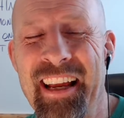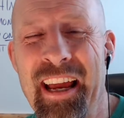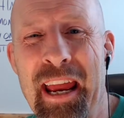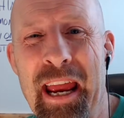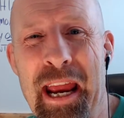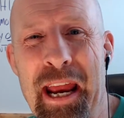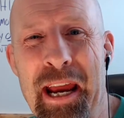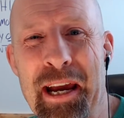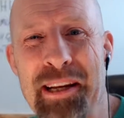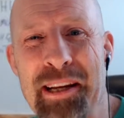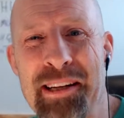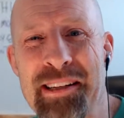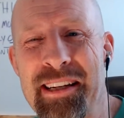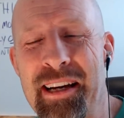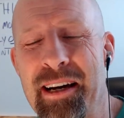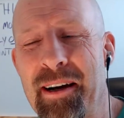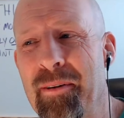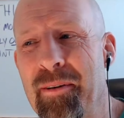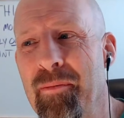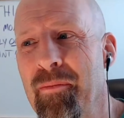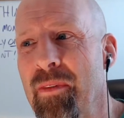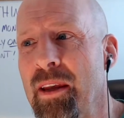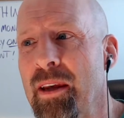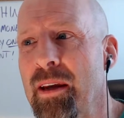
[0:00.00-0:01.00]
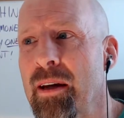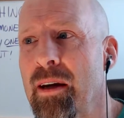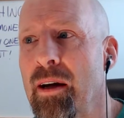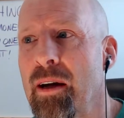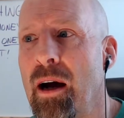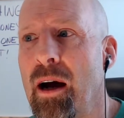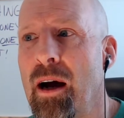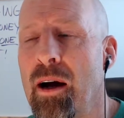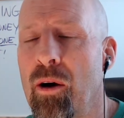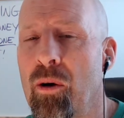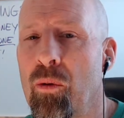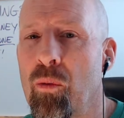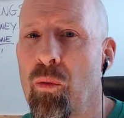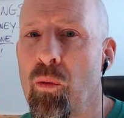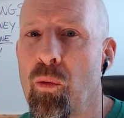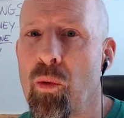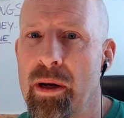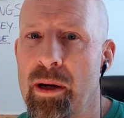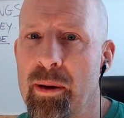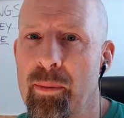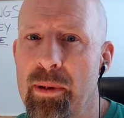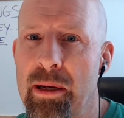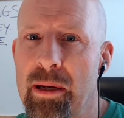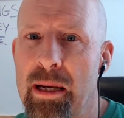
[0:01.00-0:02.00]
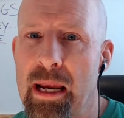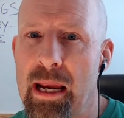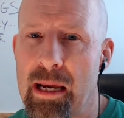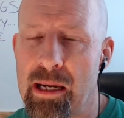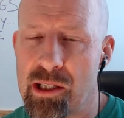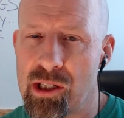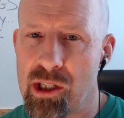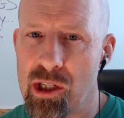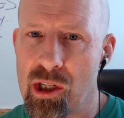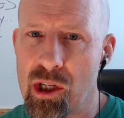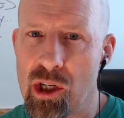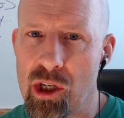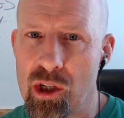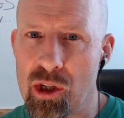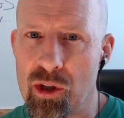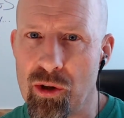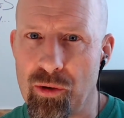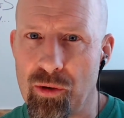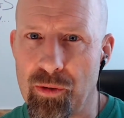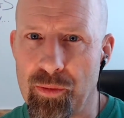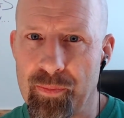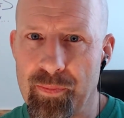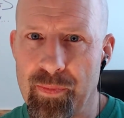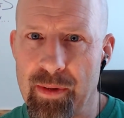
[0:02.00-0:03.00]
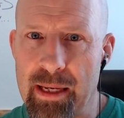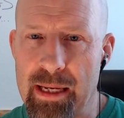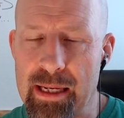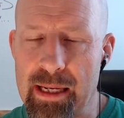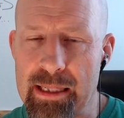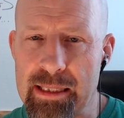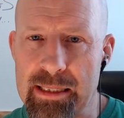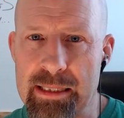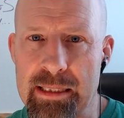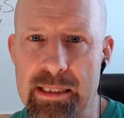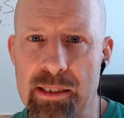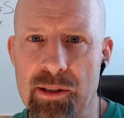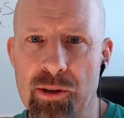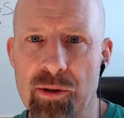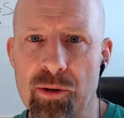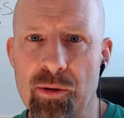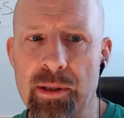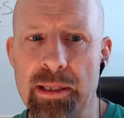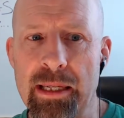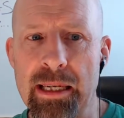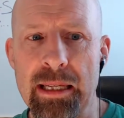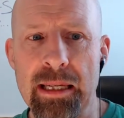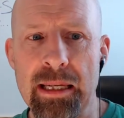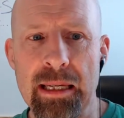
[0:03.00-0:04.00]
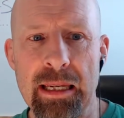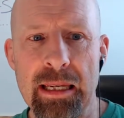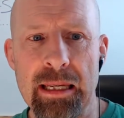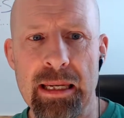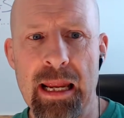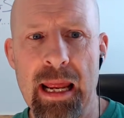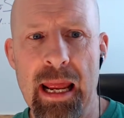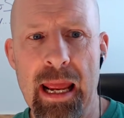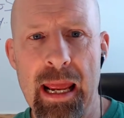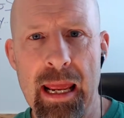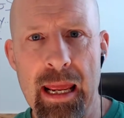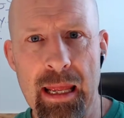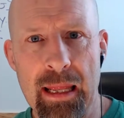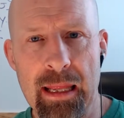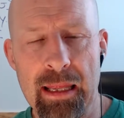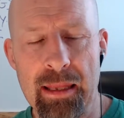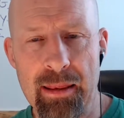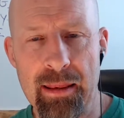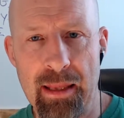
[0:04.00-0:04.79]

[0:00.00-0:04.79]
And What I'm going to ask you to do is to get in the